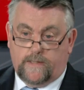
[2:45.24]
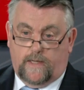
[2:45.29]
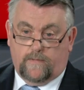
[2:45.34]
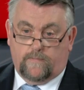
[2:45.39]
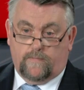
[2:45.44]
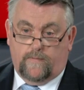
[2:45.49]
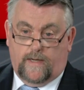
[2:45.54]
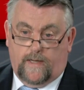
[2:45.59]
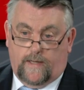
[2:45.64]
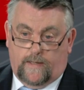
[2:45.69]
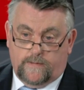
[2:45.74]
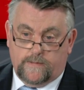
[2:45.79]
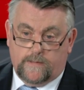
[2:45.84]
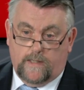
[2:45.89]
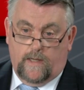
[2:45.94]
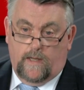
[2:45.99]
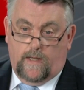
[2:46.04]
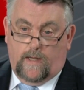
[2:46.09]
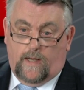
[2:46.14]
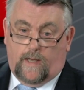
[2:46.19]
South Wales,
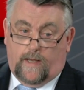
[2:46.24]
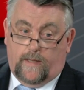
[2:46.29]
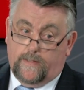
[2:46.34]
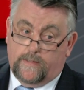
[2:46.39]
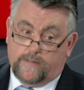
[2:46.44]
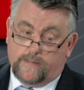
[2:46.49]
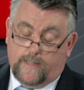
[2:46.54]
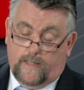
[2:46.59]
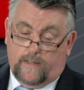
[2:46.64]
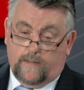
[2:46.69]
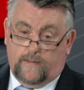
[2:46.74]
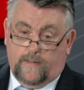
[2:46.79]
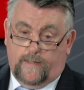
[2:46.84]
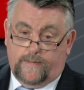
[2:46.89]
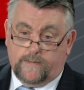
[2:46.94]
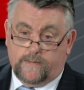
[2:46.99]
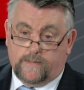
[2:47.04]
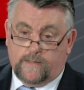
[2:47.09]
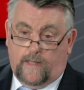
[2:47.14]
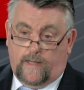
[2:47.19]
and it's set in
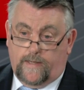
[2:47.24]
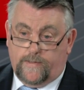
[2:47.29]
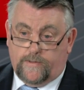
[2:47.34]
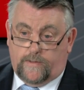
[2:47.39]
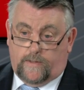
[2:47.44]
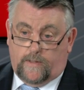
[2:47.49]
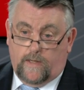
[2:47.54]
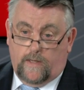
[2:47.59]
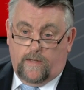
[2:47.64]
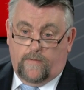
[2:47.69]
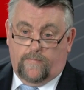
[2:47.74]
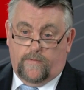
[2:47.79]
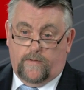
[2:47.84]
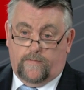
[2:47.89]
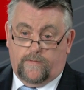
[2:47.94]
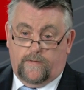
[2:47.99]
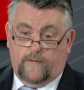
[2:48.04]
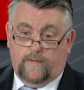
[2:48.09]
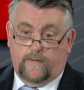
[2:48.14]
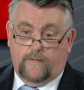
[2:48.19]
legislation,
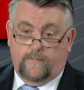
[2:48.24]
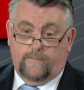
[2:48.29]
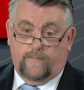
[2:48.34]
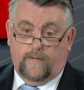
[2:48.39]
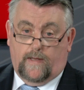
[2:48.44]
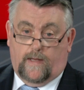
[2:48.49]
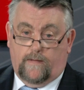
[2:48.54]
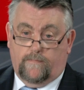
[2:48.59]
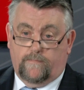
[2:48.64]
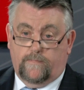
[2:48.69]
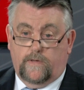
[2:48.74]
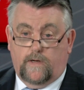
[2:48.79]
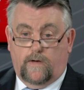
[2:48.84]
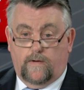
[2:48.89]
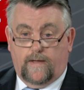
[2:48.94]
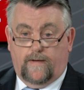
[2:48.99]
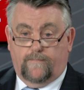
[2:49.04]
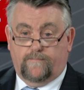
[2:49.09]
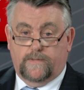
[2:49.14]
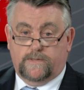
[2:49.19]
that the
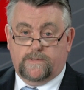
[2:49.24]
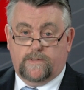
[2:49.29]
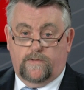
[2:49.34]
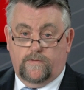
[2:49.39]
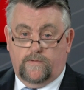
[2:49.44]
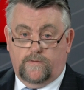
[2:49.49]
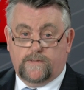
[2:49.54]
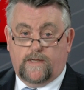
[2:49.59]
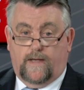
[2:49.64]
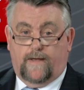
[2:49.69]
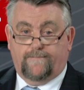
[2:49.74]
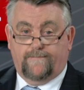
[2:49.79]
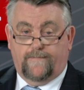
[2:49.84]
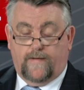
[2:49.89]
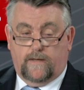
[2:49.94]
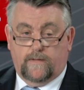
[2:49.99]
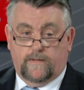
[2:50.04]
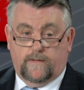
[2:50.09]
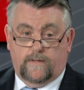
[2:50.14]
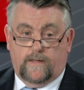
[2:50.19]
non-government schools are
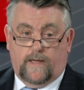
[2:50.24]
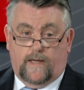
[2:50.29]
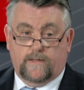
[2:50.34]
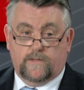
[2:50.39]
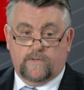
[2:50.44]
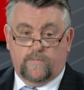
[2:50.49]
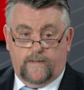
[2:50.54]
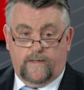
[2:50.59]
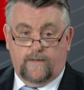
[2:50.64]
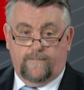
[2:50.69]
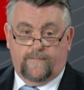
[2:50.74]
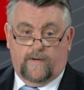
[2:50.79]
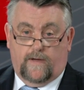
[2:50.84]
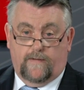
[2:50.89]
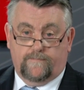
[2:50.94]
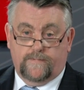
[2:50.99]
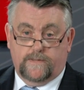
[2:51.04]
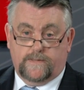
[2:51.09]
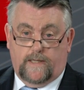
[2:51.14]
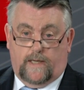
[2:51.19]
funded at
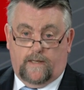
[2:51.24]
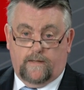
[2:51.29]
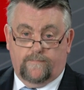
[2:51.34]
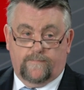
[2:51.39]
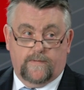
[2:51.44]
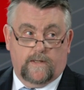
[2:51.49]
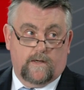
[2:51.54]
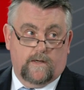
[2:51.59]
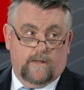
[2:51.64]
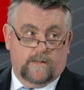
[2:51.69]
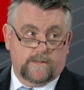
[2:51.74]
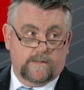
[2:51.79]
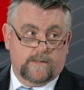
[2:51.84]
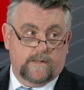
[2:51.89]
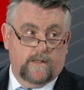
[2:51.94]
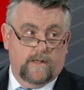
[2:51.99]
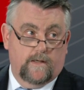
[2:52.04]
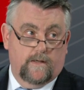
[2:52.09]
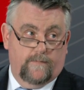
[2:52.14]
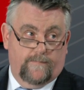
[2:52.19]
25% of the
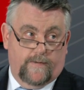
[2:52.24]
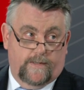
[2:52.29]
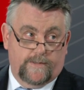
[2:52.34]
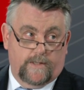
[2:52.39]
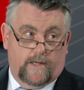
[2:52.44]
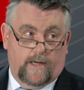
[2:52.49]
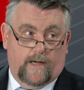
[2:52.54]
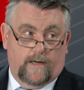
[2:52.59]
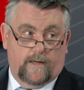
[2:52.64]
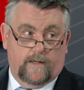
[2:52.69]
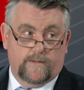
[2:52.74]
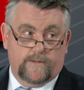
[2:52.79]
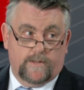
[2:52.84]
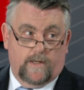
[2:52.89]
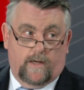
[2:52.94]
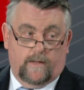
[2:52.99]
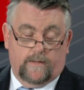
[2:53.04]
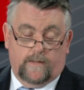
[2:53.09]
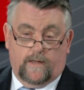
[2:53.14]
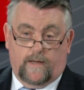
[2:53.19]
cost of educating a
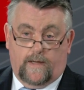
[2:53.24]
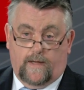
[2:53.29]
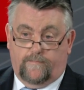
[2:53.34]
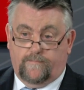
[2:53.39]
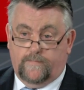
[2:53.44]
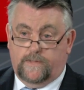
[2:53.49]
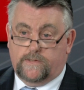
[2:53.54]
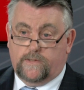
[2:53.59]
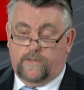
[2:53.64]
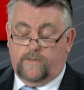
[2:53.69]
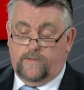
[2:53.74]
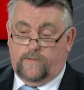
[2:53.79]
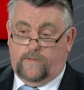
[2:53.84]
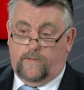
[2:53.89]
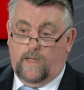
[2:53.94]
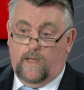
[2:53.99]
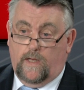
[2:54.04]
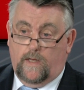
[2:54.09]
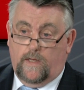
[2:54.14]
child in a government school.